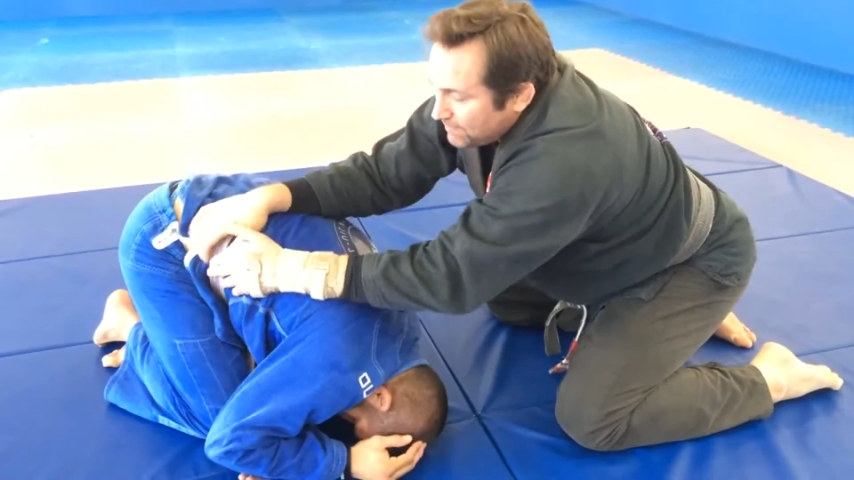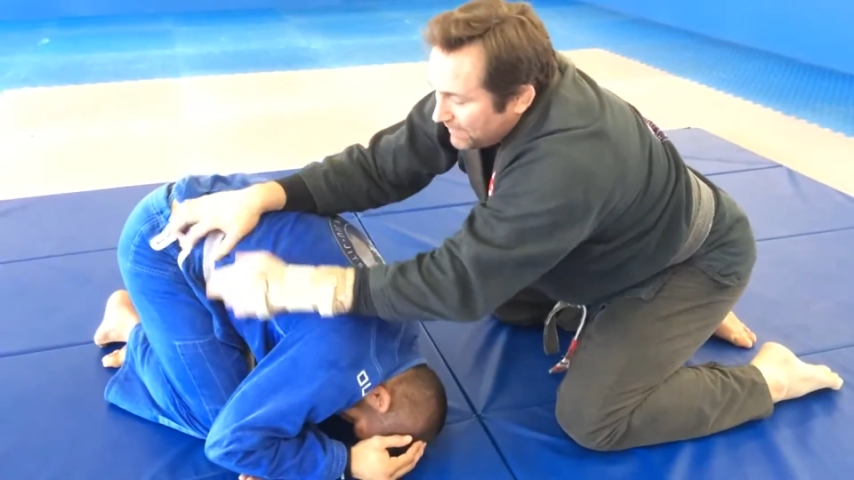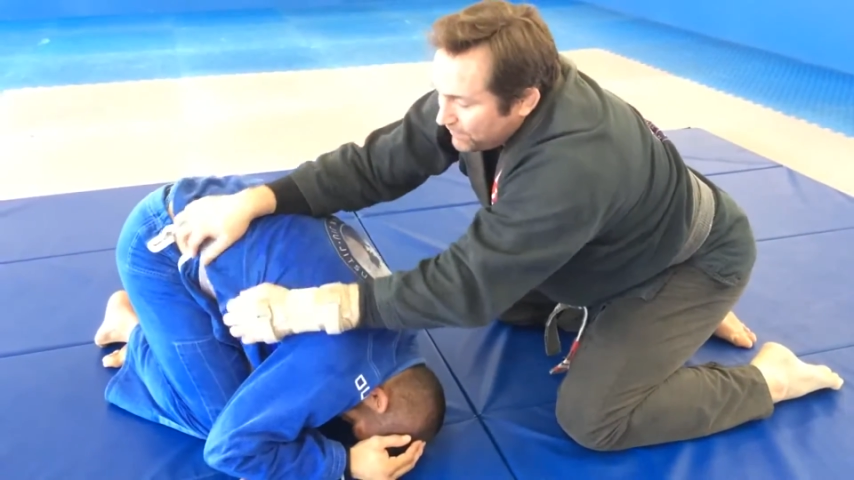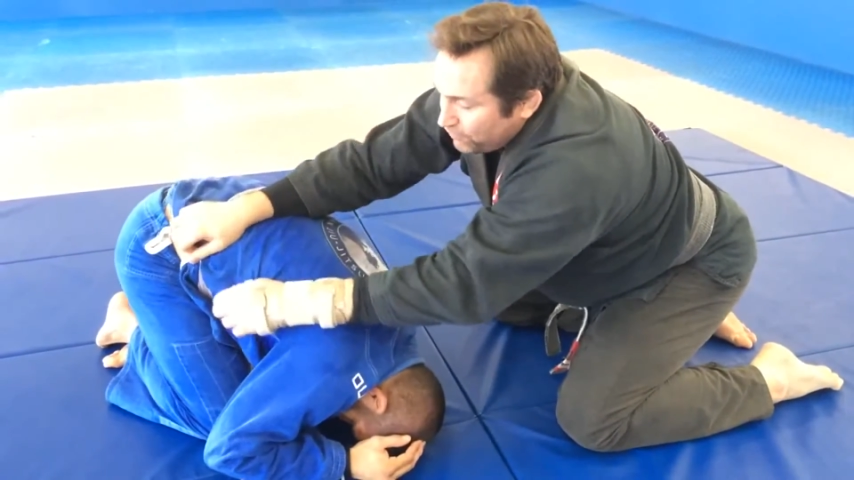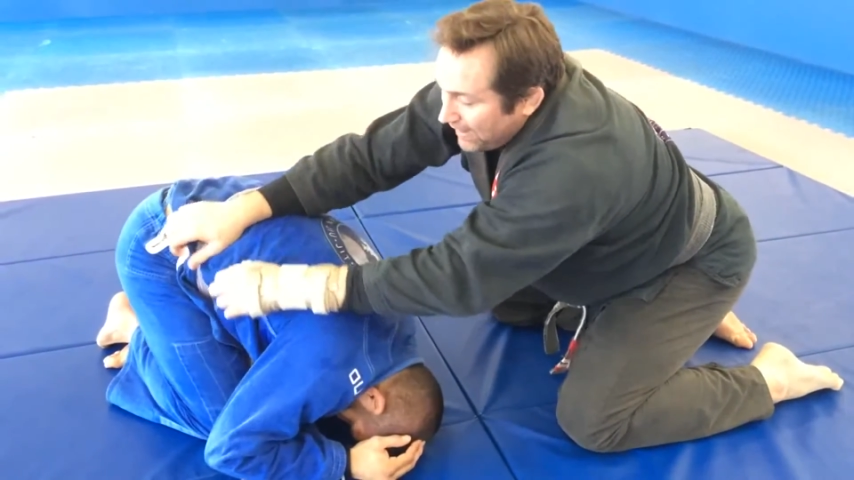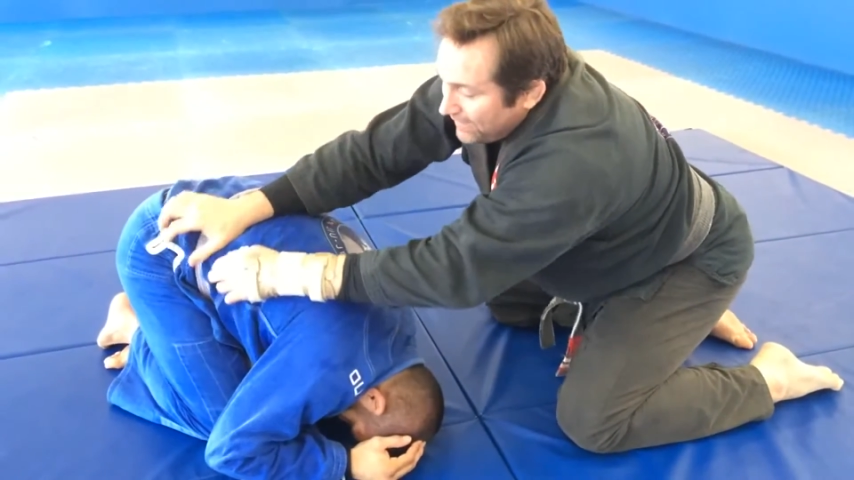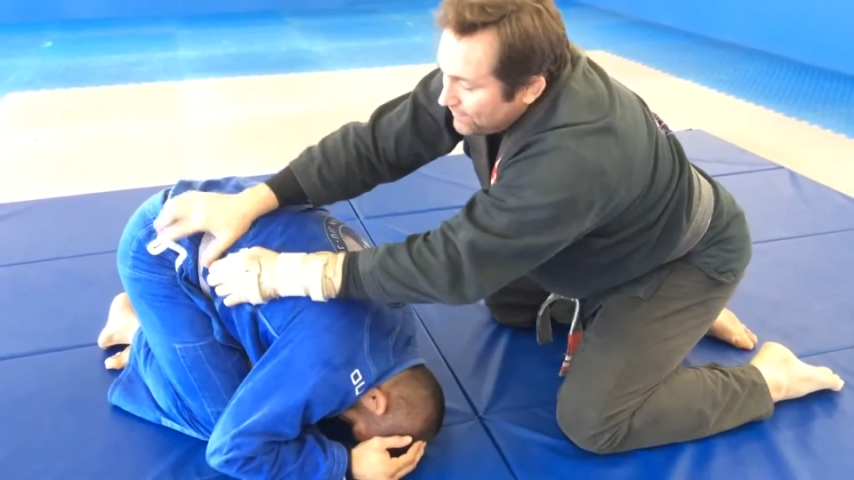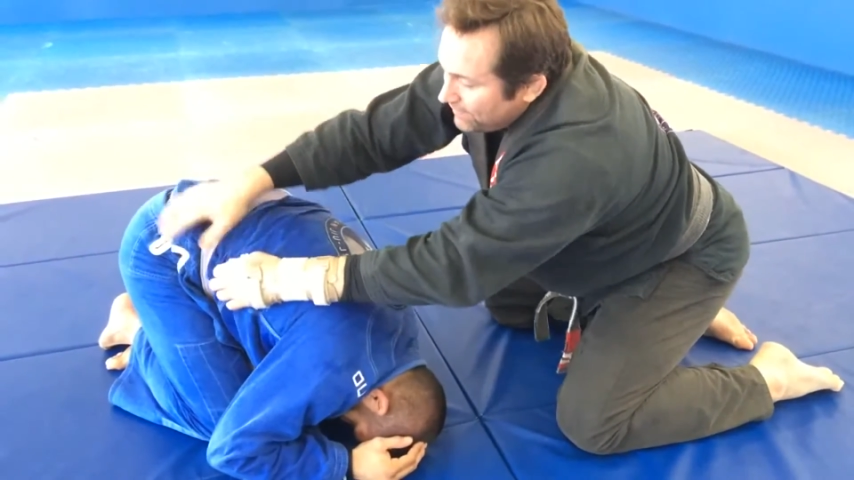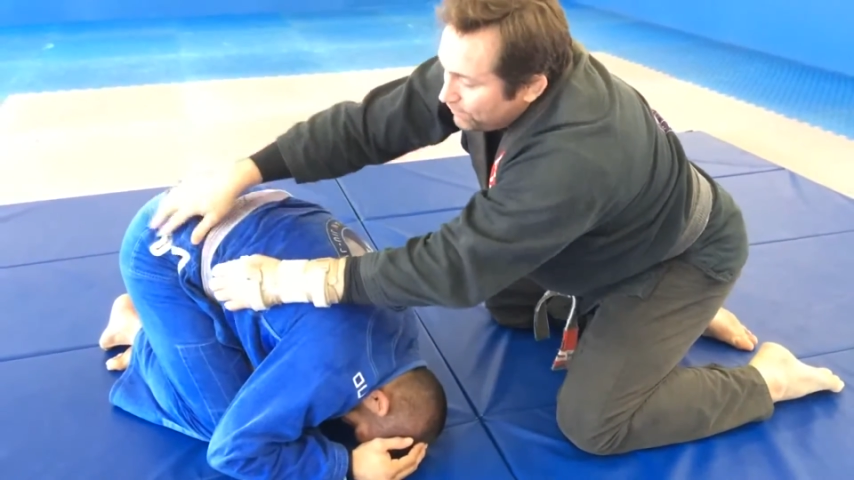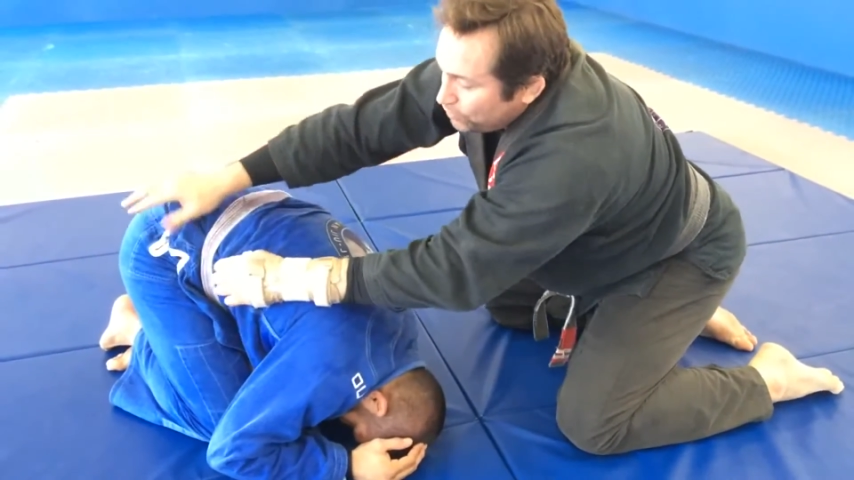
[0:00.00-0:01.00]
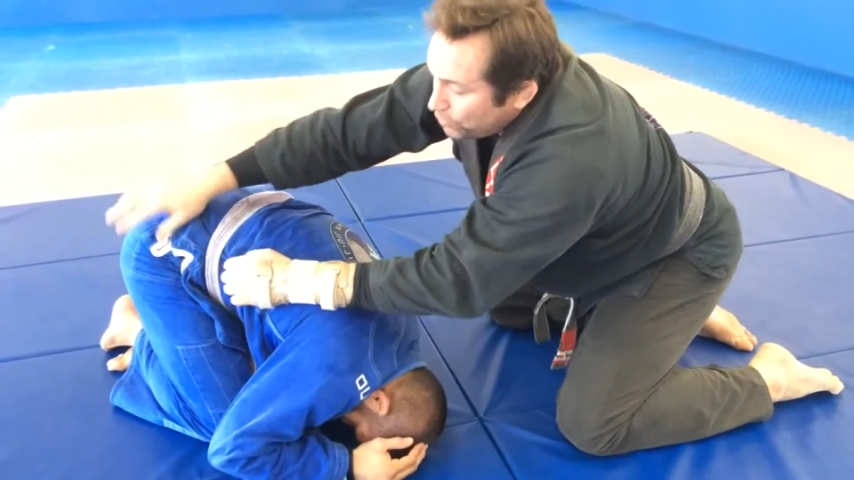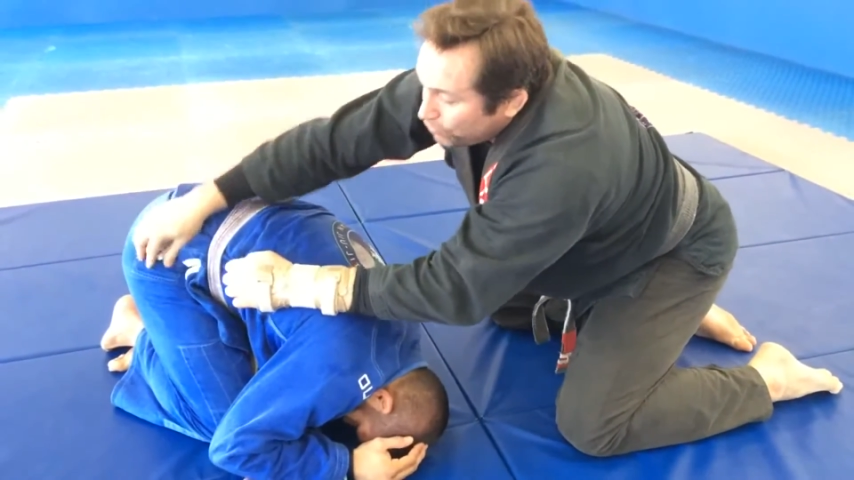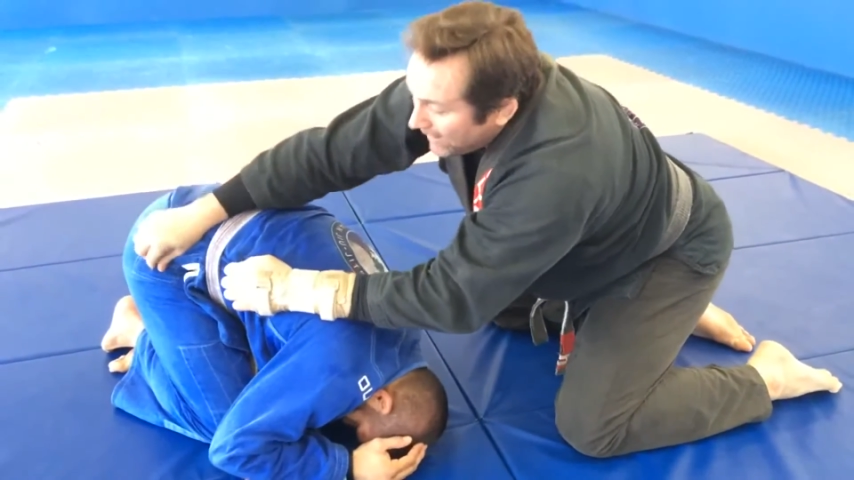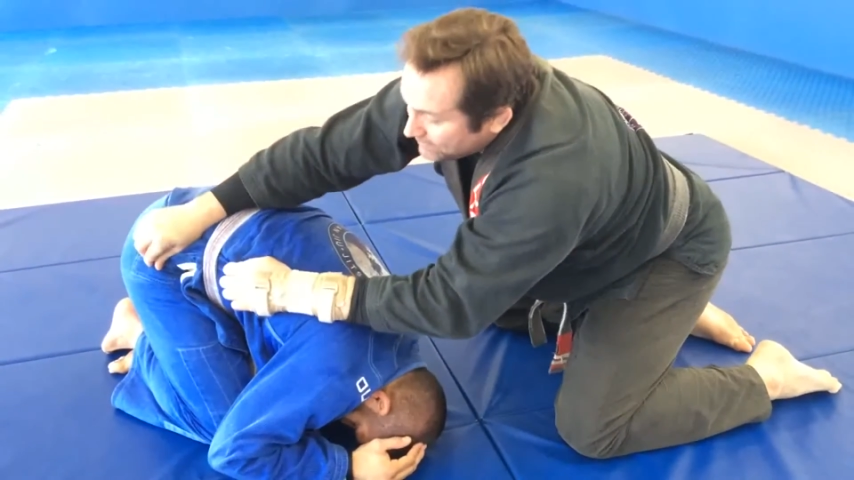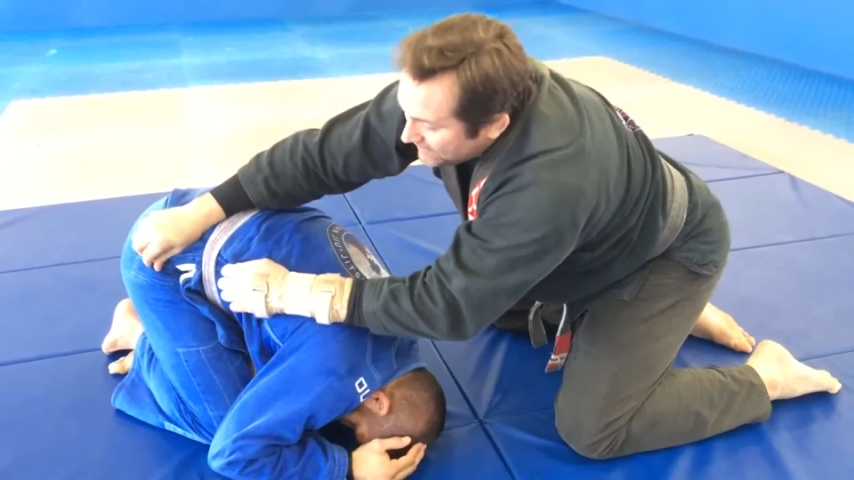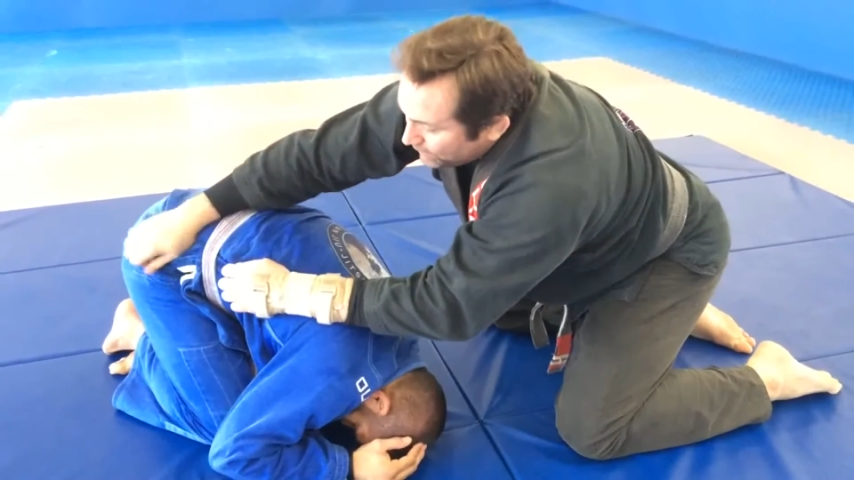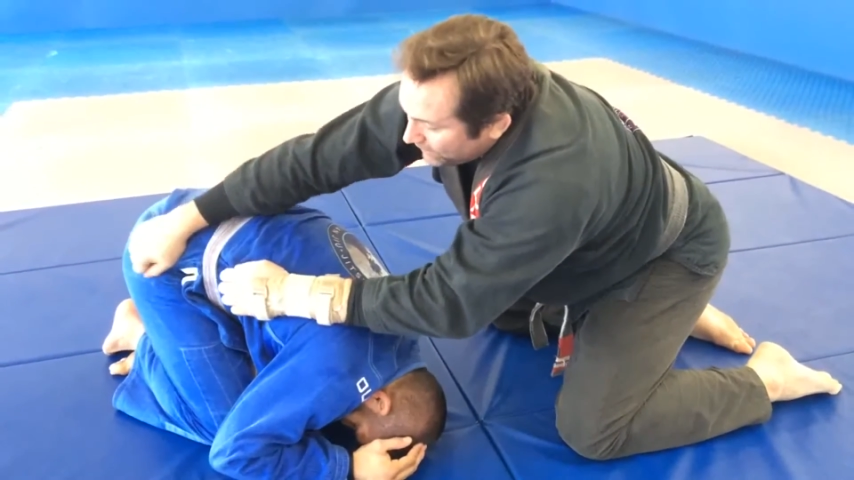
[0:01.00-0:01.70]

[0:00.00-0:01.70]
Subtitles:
But even if you do grab stuff,